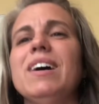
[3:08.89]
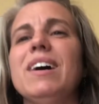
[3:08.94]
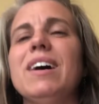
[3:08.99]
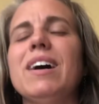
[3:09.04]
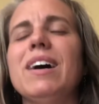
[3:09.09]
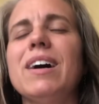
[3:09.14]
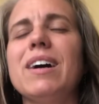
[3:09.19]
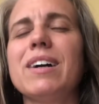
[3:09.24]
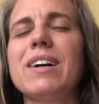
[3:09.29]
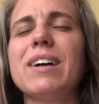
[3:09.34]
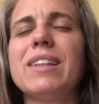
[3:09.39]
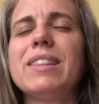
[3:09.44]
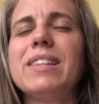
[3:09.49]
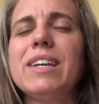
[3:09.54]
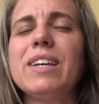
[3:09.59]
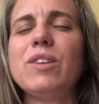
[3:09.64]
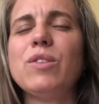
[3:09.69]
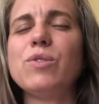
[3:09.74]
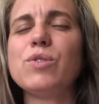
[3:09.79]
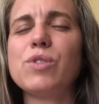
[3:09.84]
God,
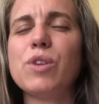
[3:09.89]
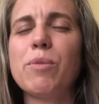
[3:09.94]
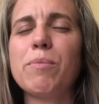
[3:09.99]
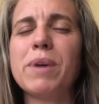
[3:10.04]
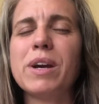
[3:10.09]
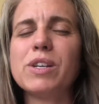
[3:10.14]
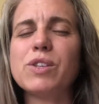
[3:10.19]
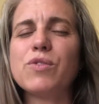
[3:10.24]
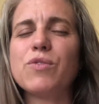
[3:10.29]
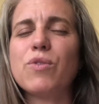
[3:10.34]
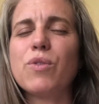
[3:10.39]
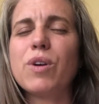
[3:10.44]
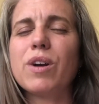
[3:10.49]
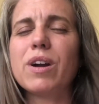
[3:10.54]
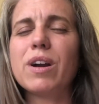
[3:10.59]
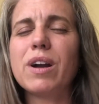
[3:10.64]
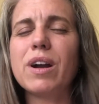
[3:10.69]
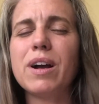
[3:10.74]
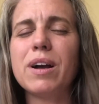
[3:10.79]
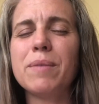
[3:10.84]
thank you so much
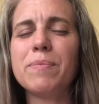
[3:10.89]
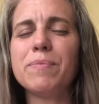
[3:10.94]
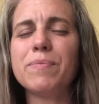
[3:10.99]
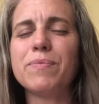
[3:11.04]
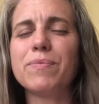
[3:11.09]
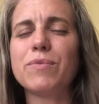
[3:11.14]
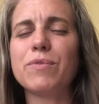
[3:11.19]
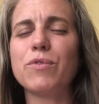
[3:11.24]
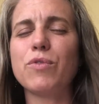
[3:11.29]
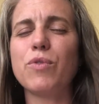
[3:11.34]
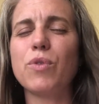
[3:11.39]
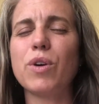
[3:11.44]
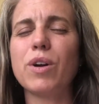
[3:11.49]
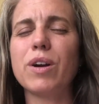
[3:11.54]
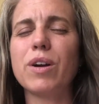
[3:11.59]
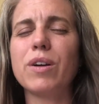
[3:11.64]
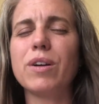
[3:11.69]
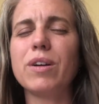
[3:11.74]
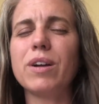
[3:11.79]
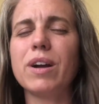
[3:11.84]

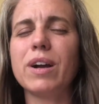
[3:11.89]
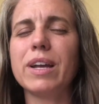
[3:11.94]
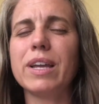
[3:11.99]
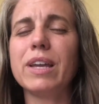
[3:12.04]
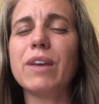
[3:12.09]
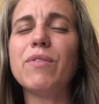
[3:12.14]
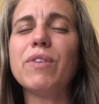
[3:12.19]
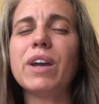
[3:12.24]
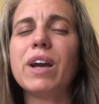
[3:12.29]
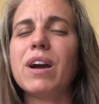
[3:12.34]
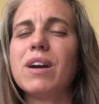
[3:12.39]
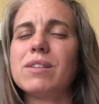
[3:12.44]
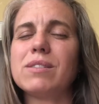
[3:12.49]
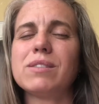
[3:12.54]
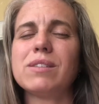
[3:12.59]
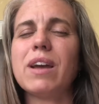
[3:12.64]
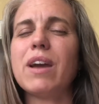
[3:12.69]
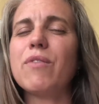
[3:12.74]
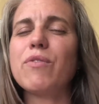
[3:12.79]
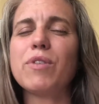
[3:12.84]
for giving
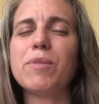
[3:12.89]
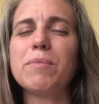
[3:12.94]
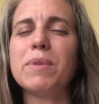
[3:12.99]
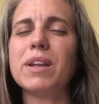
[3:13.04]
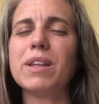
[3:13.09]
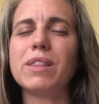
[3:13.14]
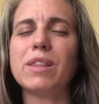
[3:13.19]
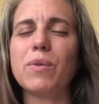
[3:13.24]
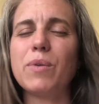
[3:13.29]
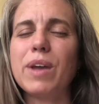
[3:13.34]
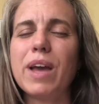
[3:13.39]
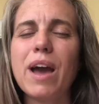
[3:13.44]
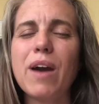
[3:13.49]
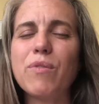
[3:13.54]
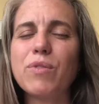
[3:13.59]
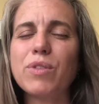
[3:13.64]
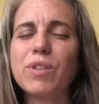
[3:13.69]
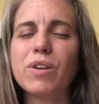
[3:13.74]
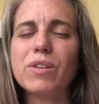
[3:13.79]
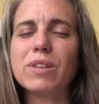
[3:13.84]
us every minute that we
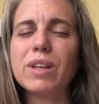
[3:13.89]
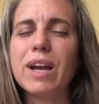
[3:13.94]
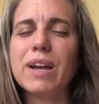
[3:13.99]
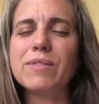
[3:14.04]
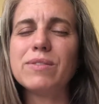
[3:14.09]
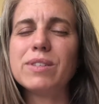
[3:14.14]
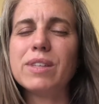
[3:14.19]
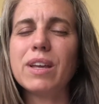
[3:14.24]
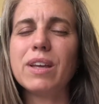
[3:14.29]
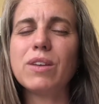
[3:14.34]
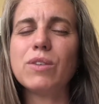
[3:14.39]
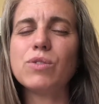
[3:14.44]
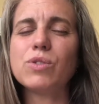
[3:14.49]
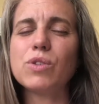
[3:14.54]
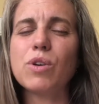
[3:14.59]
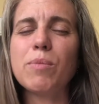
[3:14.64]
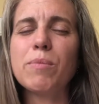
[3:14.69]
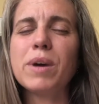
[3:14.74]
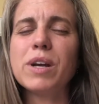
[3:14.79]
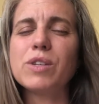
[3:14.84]
have with our lives. Thank you
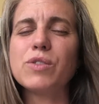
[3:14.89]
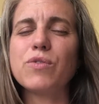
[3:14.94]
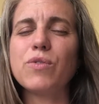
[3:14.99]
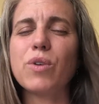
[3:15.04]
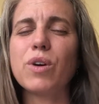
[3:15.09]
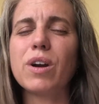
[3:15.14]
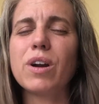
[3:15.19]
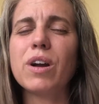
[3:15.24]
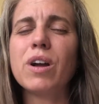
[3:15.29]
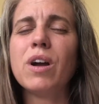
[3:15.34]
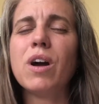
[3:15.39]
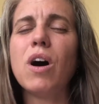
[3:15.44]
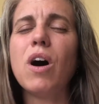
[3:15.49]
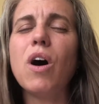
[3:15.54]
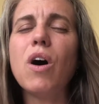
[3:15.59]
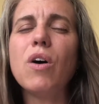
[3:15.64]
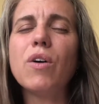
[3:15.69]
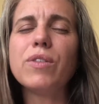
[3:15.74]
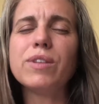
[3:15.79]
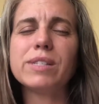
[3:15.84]
so much for
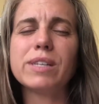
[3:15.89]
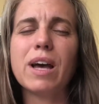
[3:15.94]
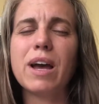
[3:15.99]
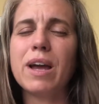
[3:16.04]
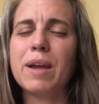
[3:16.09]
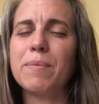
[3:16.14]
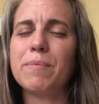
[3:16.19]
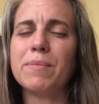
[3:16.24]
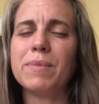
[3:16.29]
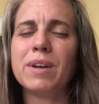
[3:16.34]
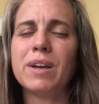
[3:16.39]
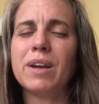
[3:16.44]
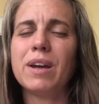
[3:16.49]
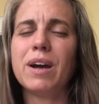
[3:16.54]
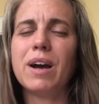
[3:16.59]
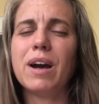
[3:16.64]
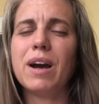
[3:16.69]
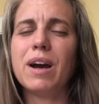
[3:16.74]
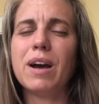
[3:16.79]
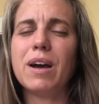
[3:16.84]
all the time,
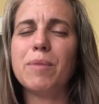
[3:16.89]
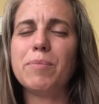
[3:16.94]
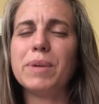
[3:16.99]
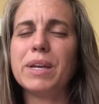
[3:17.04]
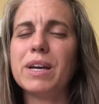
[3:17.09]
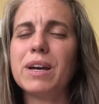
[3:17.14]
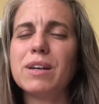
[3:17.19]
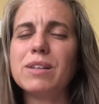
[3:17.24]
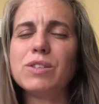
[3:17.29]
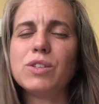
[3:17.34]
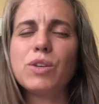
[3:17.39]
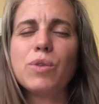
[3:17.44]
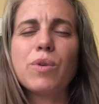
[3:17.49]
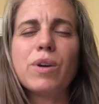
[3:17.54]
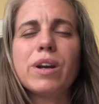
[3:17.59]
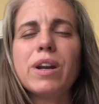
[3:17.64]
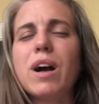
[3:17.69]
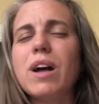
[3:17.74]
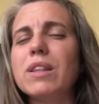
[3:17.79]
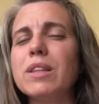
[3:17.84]
because you are
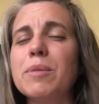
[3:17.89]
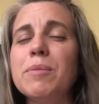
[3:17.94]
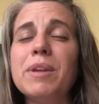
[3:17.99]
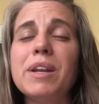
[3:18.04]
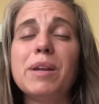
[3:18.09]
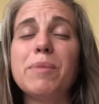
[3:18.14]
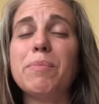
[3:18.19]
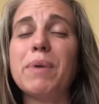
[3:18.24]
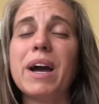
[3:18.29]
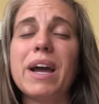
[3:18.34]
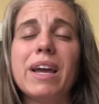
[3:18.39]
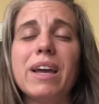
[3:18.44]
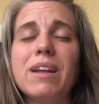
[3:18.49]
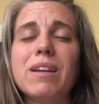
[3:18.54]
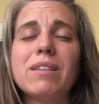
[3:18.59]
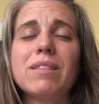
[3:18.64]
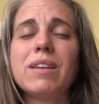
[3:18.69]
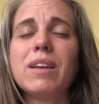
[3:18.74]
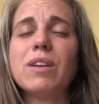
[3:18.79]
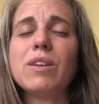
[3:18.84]
not limited by it.
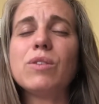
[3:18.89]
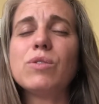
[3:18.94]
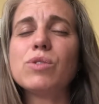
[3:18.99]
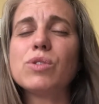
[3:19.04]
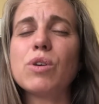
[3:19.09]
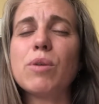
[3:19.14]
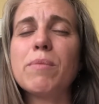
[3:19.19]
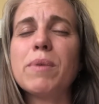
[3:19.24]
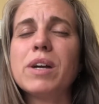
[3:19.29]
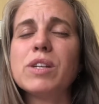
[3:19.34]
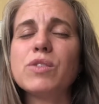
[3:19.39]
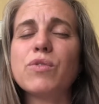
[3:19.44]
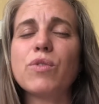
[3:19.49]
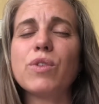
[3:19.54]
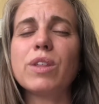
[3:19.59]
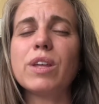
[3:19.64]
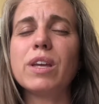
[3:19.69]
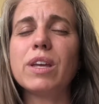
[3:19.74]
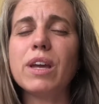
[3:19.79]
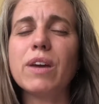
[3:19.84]
Thank you so much for
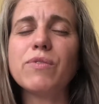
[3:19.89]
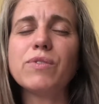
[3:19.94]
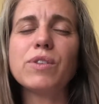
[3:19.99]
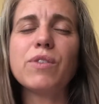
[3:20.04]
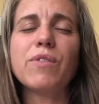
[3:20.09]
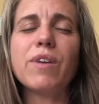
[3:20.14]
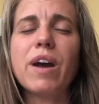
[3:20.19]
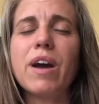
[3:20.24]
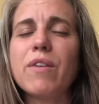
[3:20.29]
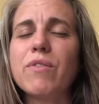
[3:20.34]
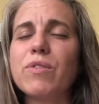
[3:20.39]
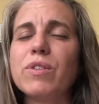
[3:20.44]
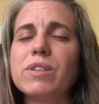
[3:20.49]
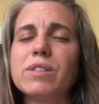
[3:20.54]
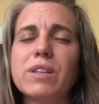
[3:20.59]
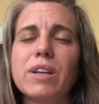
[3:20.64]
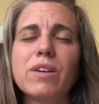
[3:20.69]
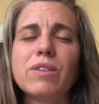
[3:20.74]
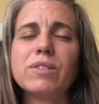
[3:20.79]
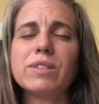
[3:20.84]
the gift of every
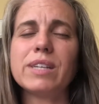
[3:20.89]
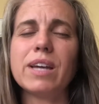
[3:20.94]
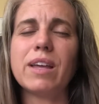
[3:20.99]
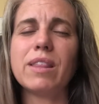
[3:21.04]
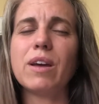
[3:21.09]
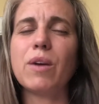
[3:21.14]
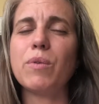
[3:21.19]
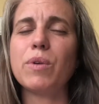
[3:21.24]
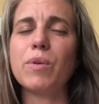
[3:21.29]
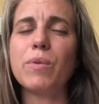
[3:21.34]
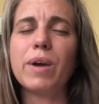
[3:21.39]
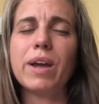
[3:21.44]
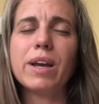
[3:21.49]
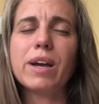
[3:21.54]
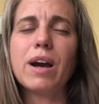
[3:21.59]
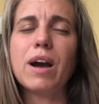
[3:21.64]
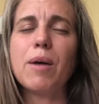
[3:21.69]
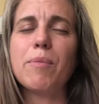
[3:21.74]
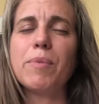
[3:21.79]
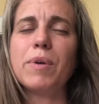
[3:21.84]
single day that we wake
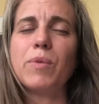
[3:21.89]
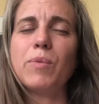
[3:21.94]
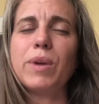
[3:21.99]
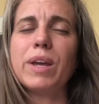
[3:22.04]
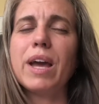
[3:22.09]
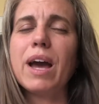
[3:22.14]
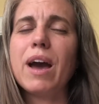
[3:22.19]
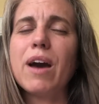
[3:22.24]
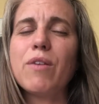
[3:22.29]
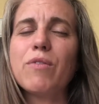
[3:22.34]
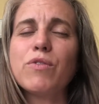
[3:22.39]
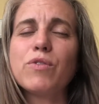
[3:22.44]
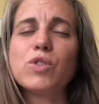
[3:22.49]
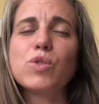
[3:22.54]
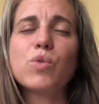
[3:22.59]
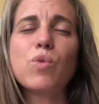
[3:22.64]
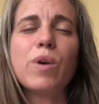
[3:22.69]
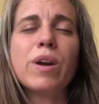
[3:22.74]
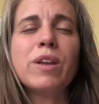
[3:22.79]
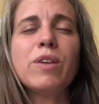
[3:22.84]
up and we have
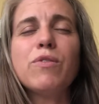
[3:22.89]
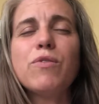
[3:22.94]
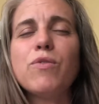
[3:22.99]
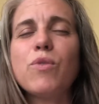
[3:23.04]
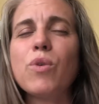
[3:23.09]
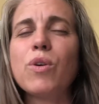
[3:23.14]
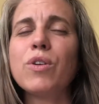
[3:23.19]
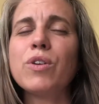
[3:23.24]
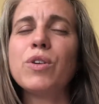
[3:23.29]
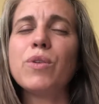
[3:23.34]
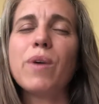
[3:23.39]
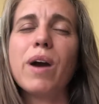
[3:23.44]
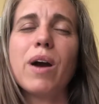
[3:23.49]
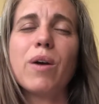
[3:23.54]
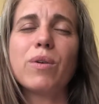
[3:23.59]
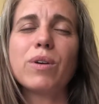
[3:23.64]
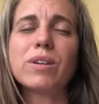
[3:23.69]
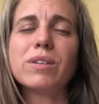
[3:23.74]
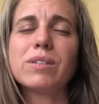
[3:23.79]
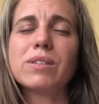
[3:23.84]
24 new
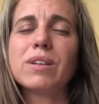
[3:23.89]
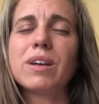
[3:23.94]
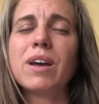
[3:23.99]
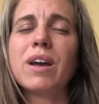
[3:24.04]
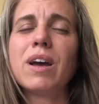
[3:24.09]
hours